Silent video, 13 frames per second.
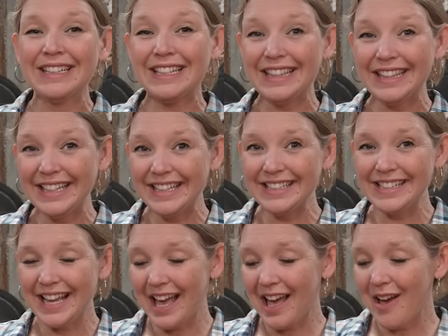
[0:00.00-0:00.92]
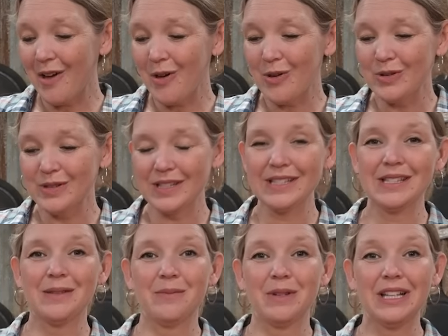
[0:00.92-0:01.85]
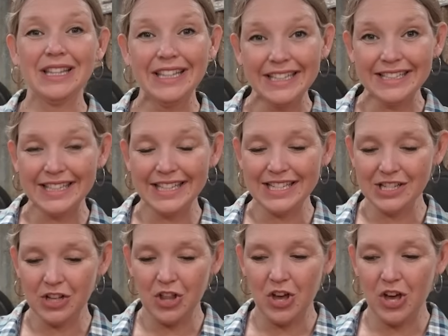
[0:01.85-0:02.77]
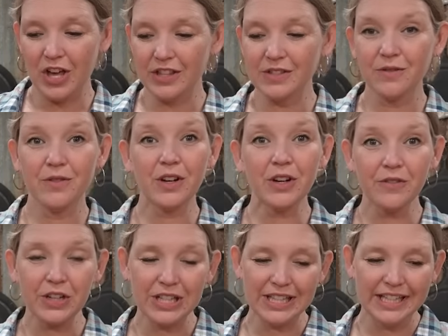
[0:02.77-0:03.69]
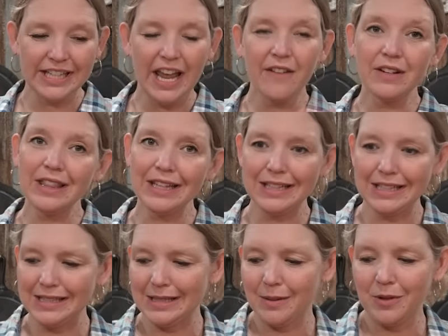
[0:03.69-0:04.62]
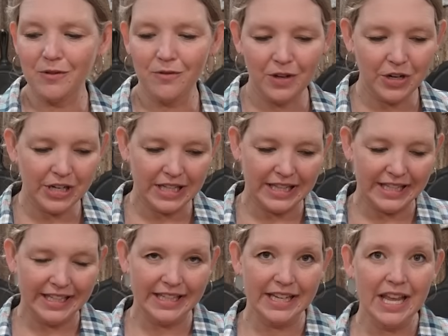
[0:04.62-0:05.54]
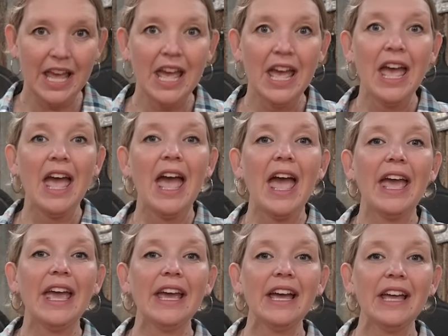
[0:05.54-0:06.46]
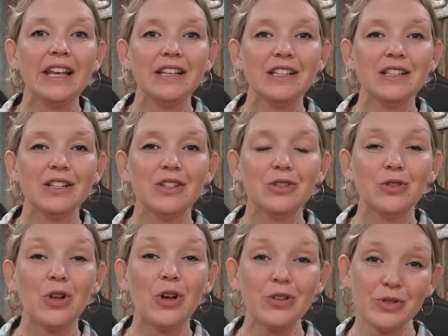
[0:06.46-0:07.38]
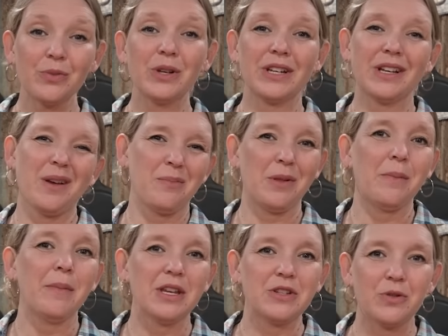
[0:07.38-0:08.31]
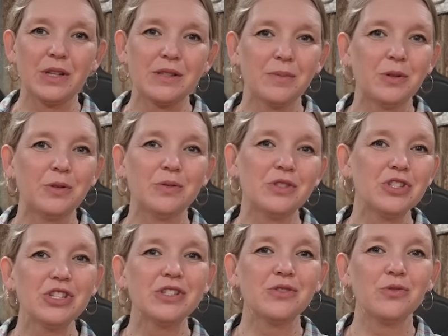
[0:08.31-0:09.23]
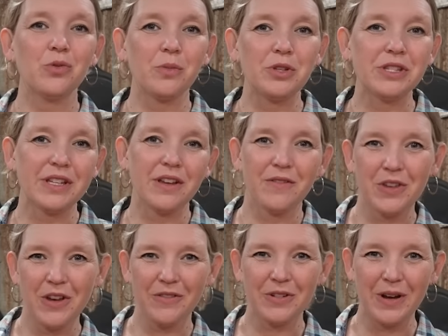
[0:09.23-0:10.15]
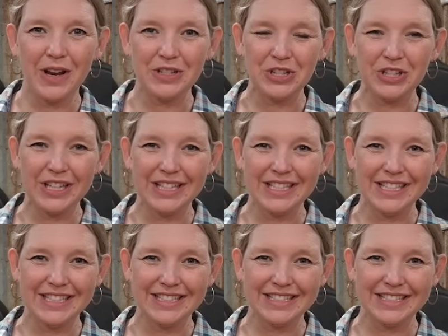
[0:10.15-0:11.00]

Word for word: clean towels and some clean dishcloths, very, very clean. Everything needs to be very clean. And you'll also want a couple of measuring spoons, just normal stuff you have around your kitchen.